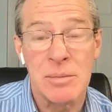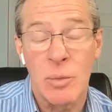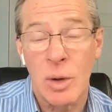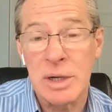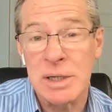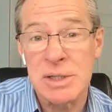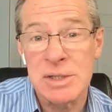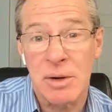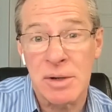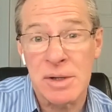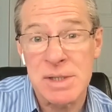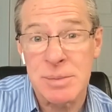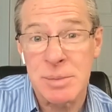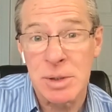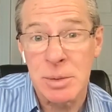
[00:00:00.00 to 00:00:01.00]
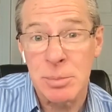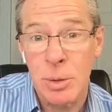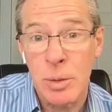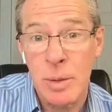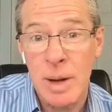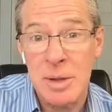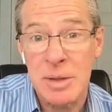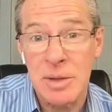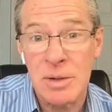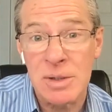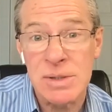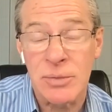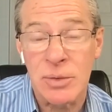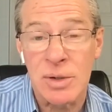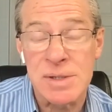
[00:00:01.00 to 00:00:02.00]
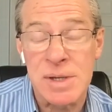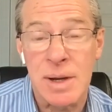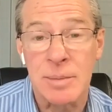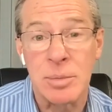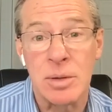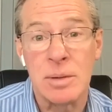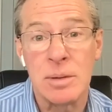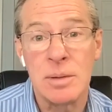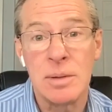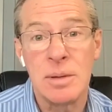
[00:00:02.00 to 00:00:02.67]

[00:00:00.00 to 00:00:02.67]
wanting to start a similar program at theirs, for example?